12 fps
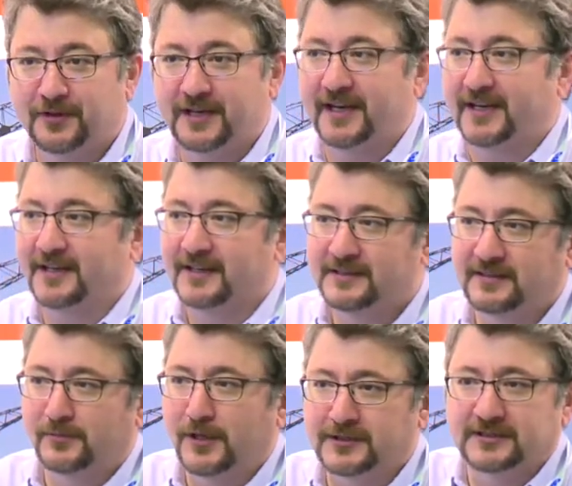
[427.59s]
Okay, the
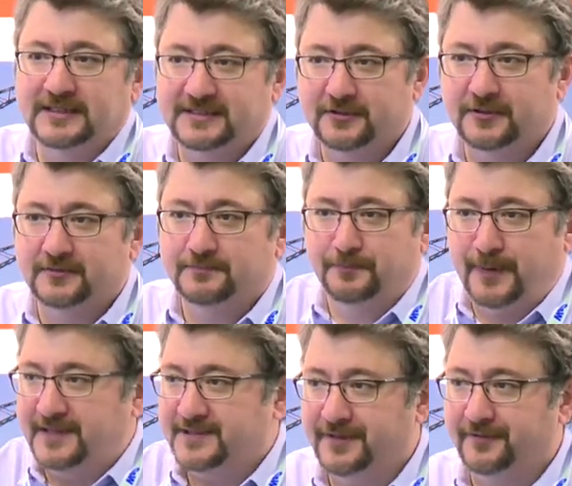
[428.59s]
model is good,
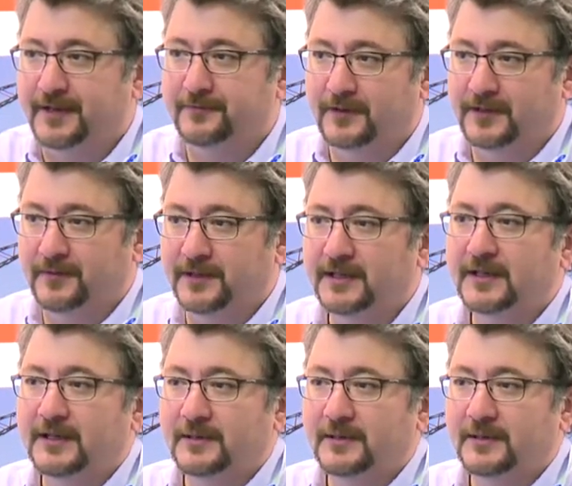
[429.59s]
passive and whatever,